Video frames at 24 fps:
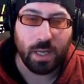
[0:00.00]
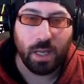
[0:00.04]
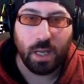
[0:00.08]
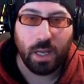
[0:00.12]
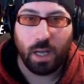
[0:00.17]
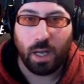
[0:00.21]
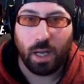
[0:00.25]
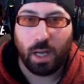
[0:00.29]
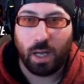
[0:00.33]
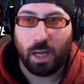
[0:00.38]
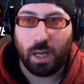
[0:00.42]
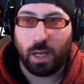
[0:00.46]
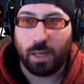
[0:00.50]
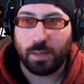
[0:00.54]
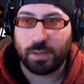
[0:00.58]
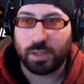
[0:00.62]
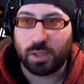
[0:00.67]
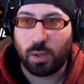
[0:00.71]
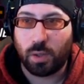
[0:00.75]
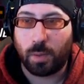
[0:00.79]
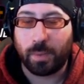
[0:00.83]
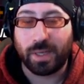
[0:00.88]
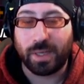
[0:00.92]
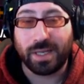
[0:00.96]
Uh,
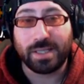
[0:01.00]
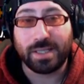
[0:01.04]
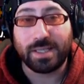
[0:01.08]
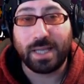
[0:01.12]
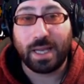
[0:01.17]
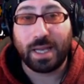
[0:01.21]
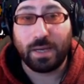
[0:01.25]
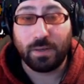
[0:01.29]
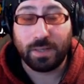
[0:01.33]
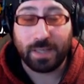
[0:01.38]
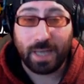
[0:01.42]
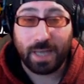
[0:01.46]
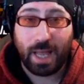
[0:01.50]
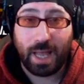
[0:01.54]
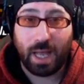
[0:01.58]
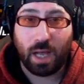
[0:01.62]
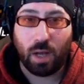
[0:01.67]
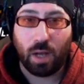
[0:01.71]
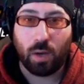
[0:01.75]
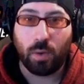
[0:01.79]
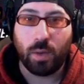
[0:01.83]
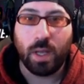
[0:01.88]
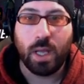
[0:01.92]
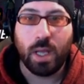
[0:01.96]
so I'm going to say
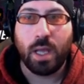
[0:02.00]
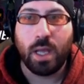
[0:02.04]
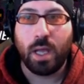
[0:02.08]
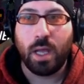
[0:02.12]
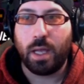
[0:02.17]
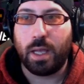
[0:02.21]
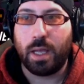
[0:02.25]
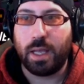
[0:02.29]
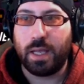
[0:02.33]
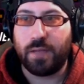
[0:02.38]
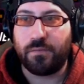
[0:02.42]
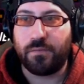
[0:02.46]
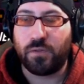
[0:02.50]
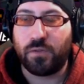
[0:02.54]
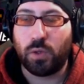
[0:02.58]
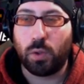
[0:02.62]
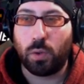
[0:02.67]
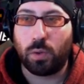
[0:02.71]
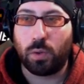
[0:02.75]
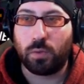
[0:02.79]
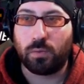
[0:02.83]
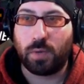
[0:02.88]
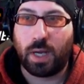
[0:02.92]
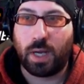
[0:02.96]
now, if
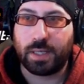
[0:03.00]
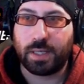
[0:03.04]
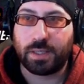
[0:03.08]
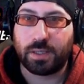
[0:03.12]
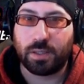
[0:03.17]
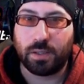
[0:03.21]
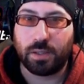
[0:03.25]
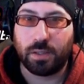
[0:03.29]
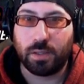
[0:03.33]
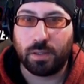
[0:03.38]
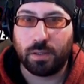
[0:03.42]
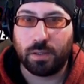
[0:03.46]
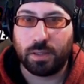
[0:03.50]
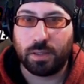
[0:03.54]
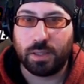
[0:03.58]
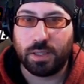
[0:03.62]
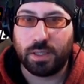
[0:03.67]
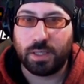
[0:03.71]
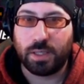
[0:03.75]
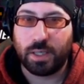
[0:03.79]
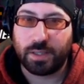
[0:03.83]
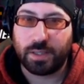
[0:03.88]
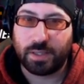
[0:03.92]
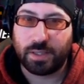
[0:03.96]
your roster
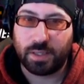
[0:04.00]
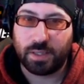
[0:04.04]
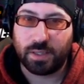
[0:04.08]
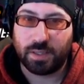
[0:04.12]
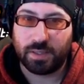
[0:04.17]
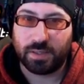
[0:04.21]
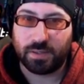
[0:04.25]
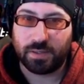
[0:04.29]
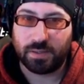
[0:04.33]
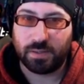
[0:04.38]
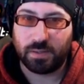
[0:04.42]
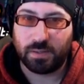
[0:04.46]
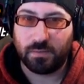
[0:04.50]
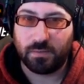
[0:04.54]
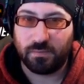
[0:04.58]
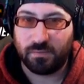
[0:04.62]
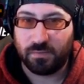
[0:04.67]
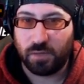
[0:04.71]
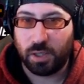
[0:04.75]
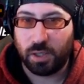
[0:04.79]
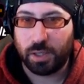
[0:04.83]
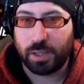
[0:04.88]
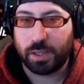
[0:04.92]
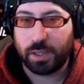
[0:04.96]
doesn't
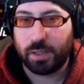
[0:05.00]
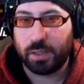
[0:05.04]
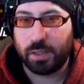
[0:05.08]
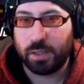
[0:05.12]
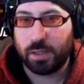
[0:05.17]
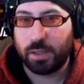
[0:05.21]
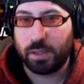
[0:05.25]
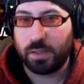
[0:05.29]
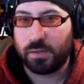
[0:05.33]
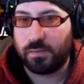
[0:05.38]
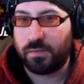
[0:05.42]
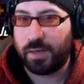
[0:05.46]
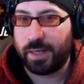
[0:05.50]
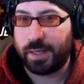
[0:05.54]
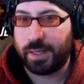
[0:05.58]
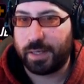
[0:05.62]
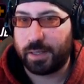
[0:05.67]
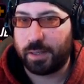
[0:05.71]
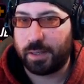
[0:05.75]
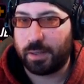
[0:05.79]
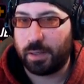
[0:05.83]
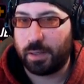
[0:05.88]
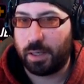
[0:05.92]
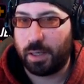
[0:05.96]
look like
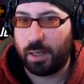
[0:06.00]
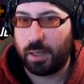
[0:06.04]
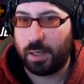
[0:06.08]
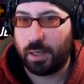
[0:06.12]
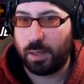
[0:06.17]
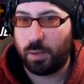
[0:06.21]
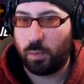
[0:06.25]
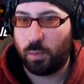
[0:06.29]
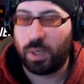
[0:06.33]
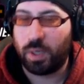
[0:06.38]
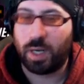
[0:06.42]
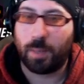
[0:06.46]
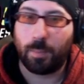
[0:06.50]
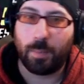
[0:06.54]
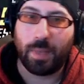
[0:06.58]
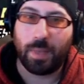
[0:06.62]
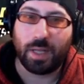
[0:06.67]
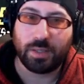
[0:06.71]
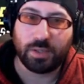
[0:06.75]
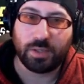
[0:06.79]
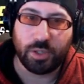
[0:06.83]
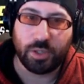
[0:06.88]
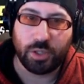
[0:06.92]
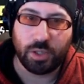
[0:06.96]
uh, what I'm
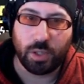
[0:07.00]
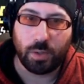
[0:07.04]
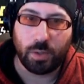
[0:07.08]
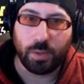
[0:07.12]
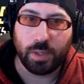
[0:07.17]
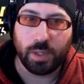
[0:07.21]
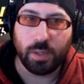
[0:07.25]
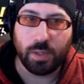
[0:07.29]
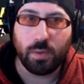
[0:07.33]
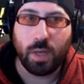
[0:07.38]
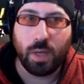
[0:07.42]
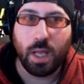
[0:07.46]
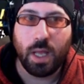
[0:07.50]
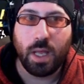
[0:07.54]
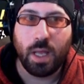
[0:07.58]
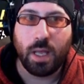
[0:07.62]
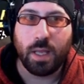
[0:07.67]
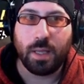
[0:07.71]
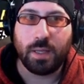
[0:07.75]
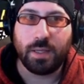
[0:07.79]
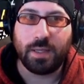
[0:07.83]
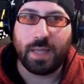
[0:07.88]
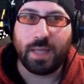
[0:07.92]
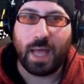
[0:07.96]
about to show you,
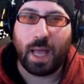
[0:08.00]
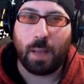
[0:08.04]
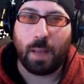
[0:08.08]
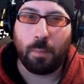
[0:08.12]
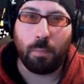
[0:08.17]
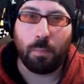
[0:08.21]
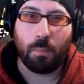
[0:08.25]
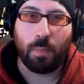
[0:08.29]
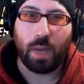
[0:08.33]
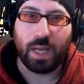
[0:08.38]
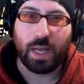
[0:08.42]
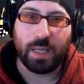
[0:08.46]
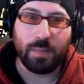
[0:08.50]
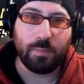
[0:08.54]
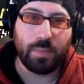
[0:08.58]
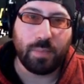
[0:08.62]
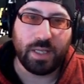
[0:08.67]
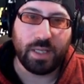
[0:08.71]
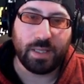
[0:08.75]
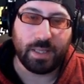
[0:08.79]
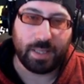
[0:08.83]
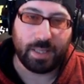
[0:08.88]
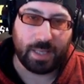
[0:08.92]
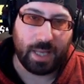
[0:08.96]
that might
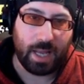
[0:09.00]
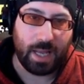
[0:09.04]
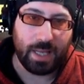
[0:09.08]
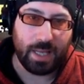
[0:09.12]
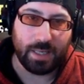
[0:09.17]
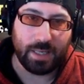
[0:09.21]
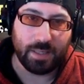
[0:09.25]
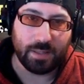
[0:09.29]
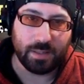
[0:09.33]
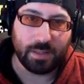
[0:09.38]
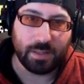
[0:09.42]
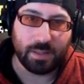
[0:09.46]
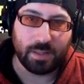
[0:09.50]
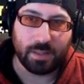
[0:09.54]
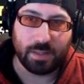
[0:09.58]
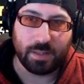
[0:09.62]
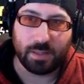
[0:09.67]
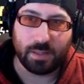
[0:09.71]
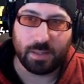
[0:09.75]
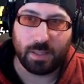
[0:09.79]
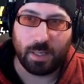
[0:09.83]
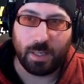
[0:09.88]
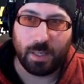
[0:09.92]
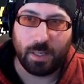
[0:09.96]
be the
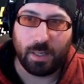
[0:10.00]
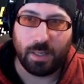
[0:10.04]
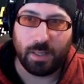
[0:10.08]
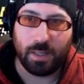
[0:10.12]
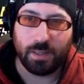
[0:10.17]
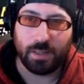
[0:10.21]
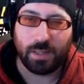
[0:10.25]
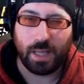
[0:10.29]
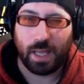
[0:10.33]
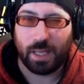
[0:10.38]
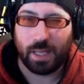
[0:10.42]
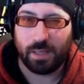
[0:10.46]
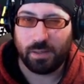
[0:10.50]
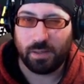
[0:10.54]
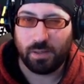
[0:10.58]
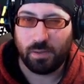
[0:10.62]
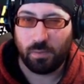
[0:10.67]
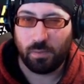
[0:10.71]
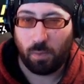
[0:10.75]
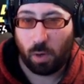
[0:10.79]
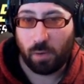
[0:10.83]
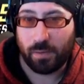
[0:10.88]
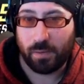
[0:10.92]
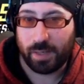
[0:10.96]
guidance uh, that
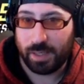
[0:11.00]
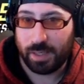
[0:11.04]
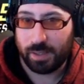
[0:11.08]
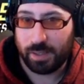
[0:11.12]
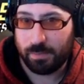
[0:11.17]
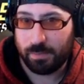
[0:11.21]
you already